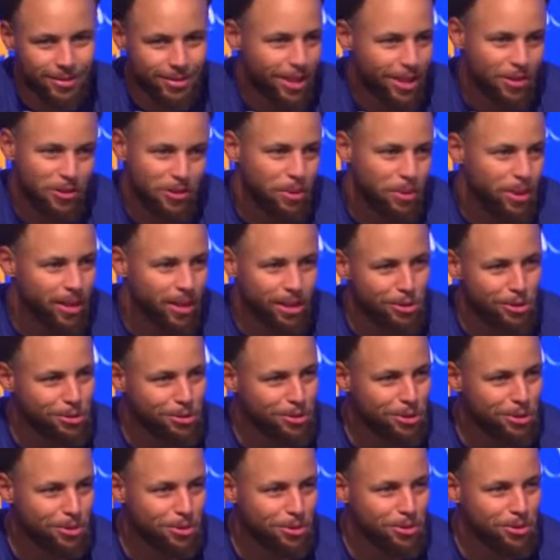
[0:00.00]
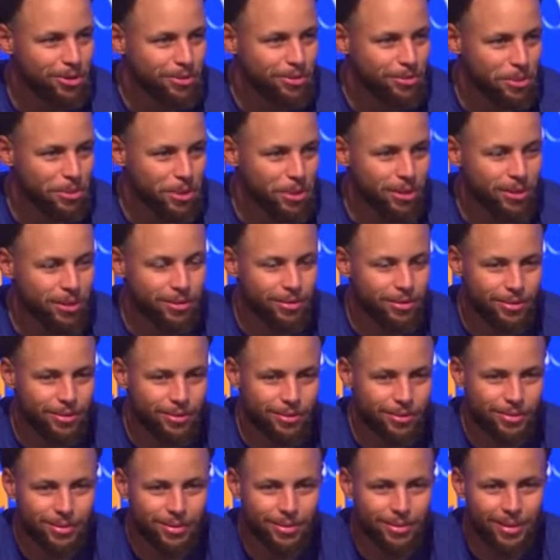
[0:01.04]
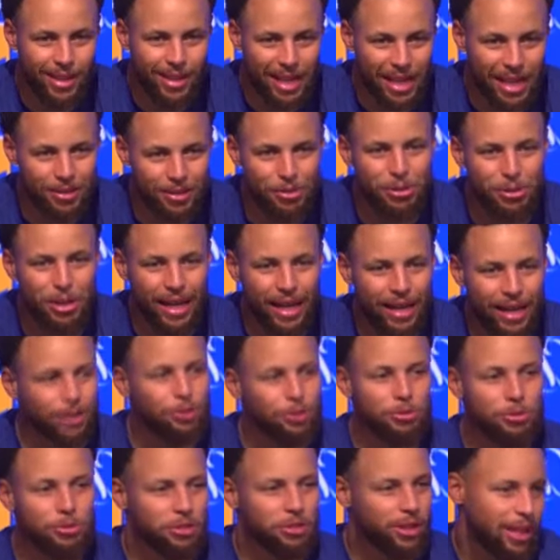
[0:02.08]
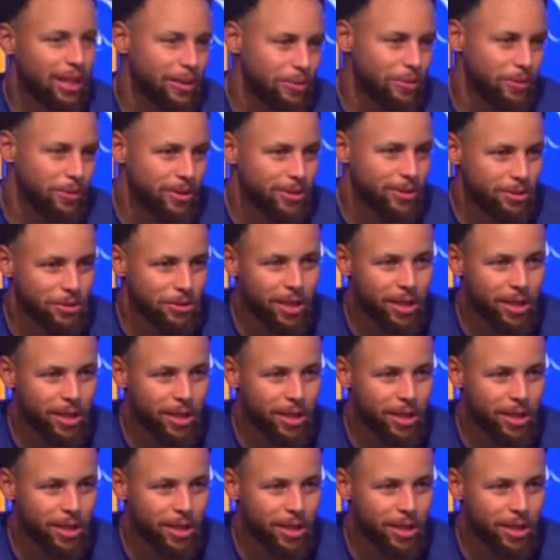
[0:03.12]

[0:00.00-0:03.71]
Everybody goes through it, but you can't lose your confidence.